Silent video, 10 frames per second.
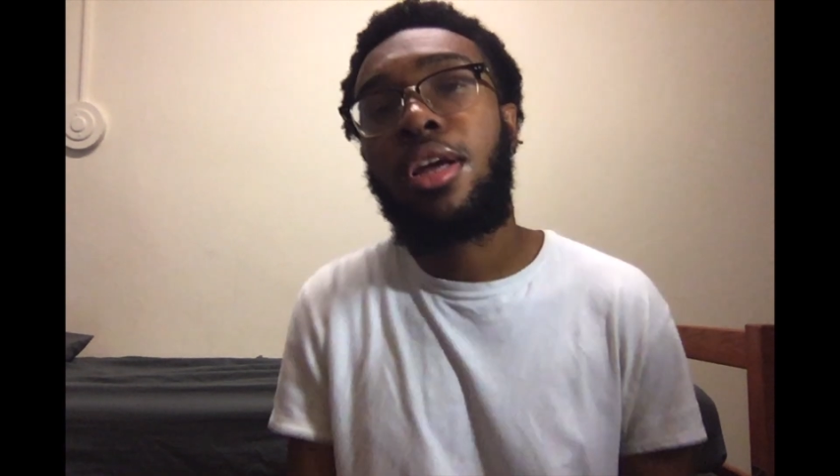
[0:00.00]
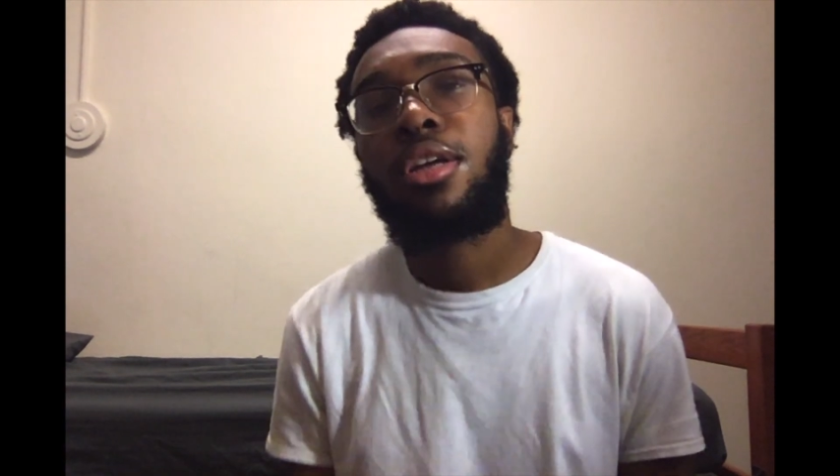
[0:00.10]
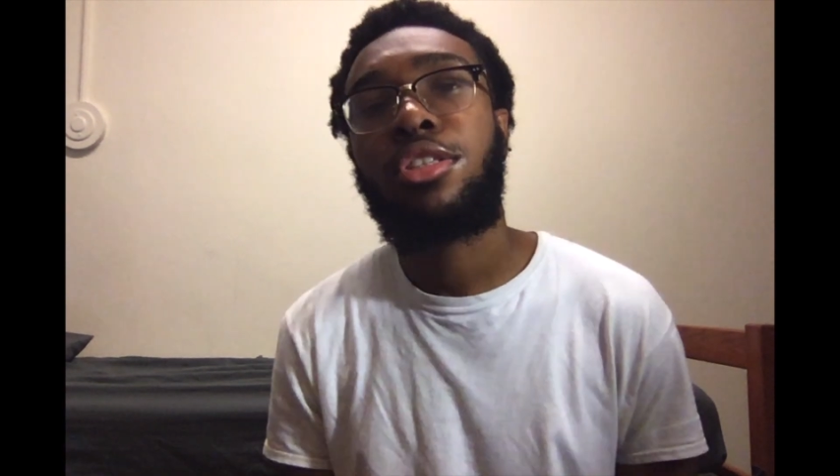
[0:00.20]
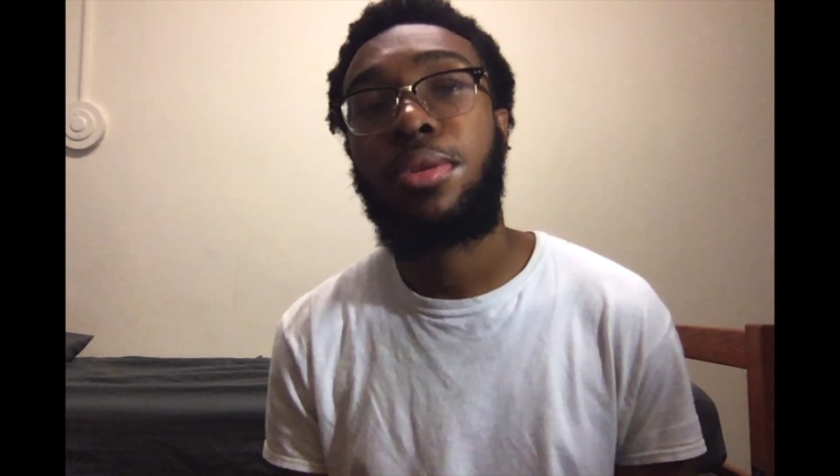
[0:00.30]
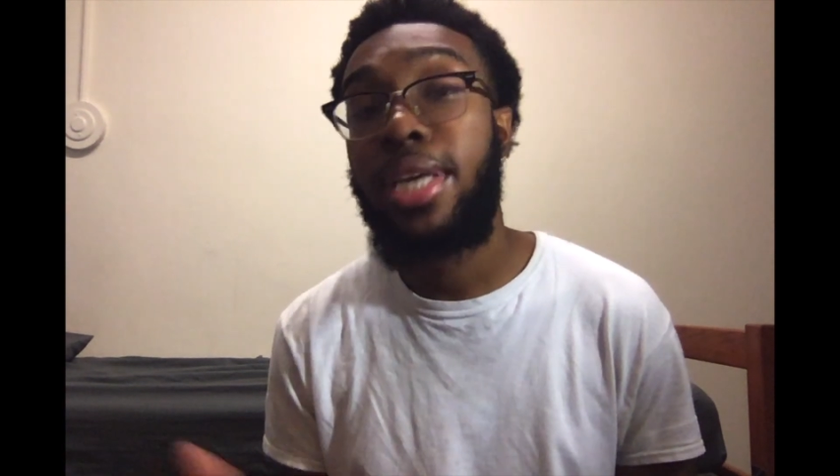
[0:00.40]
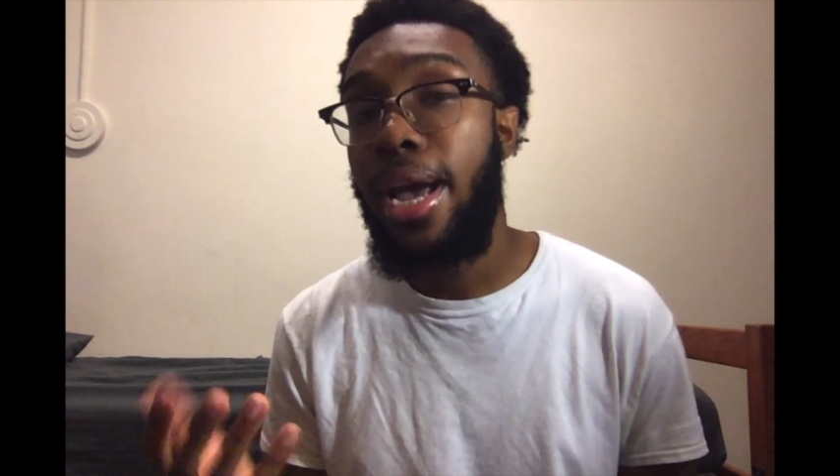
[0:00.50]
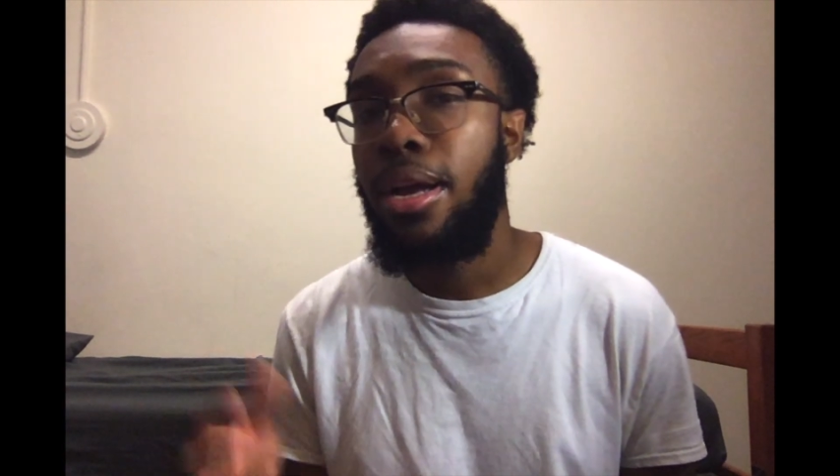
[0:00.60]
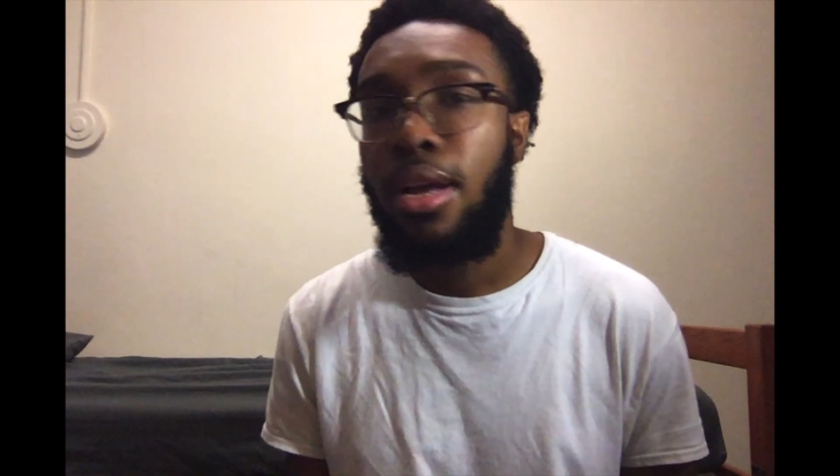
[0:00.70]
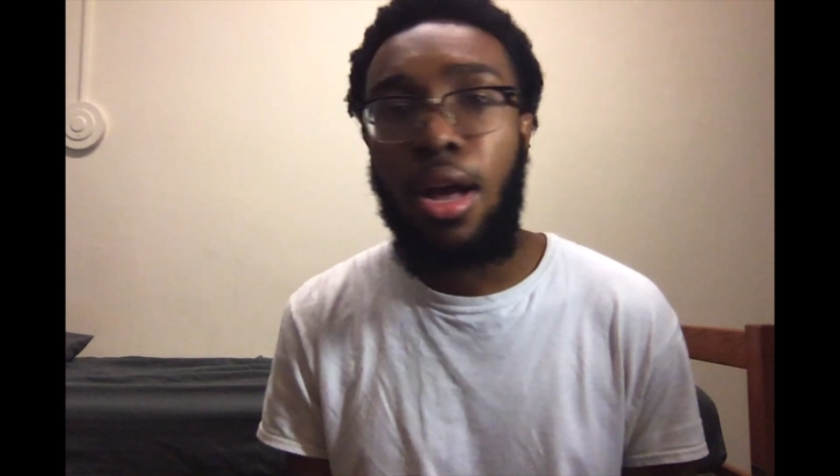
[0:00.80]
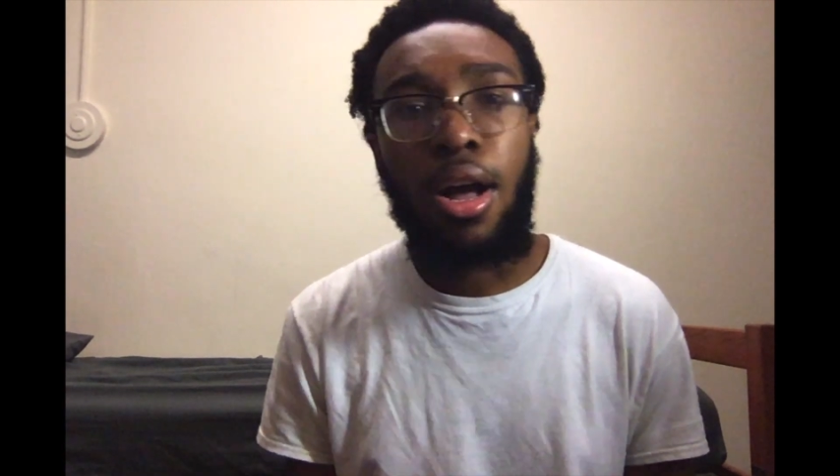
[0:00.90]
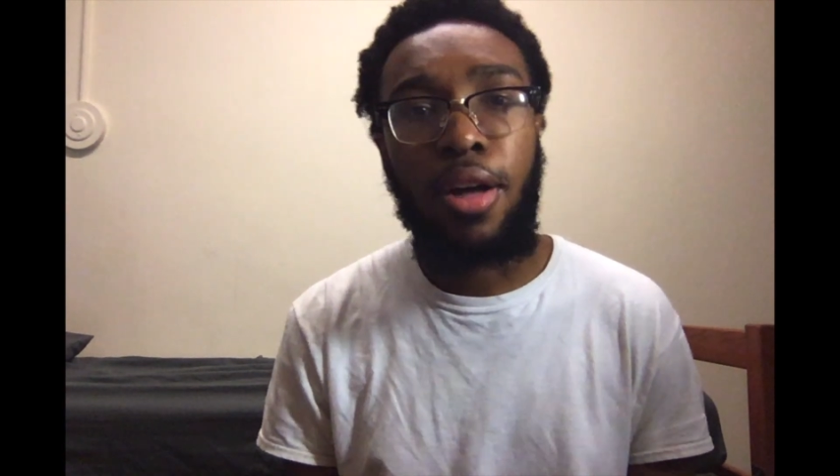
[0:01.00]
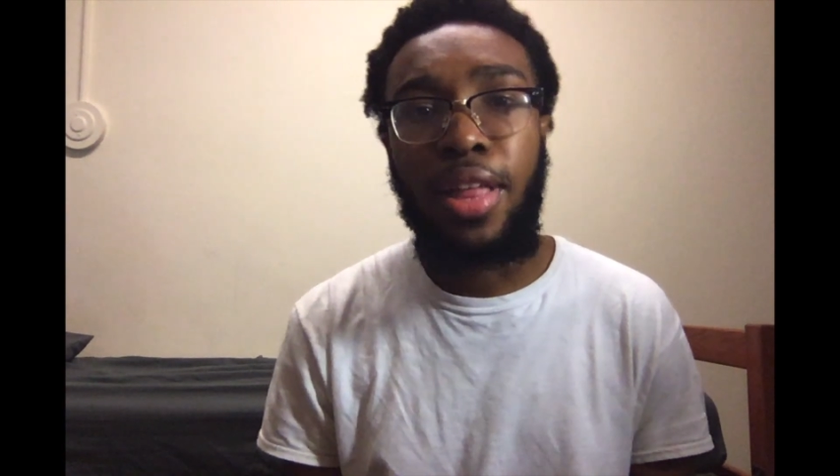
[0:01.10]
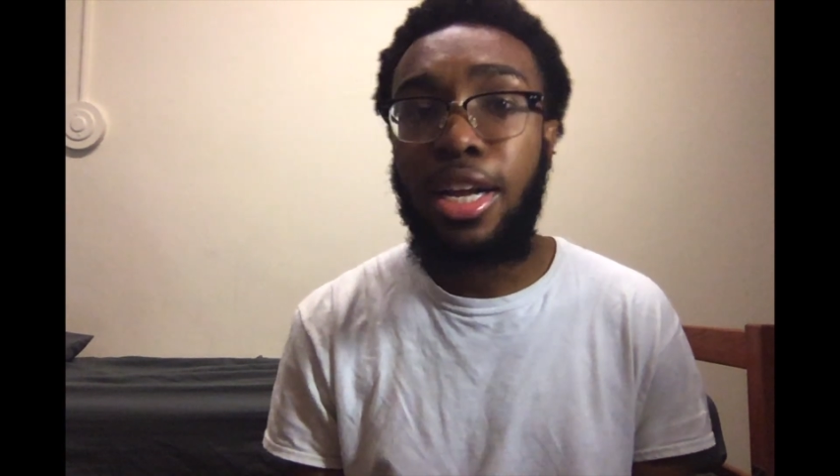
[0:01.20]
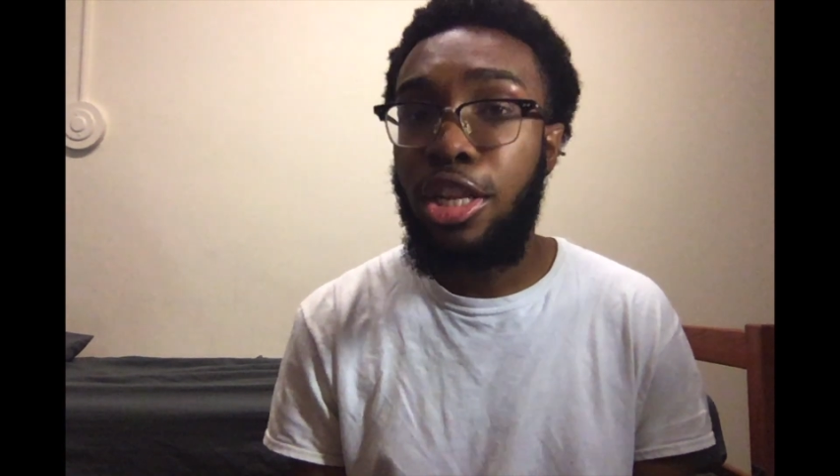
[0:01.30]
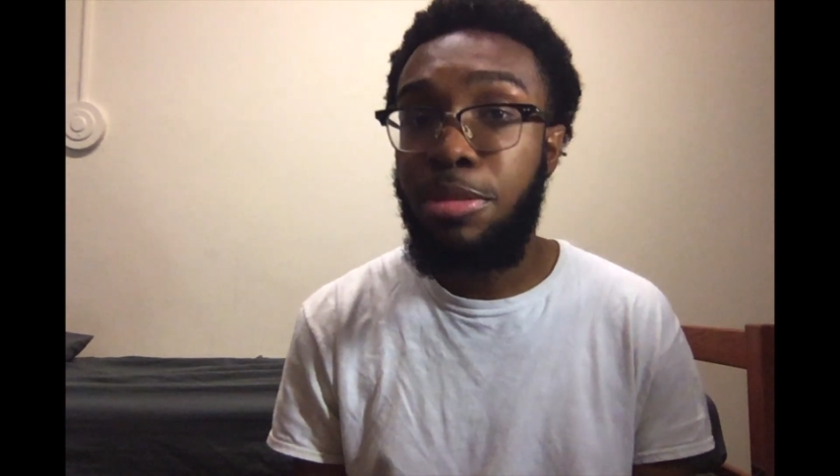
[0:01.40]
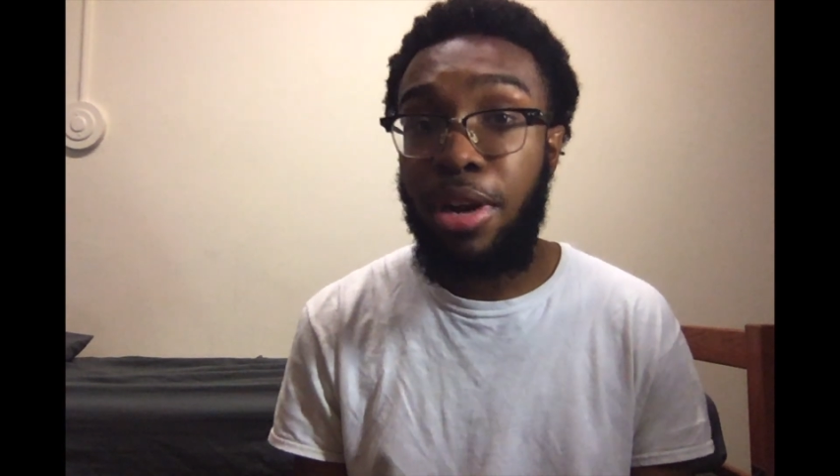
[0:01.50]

So yeah, that concludes my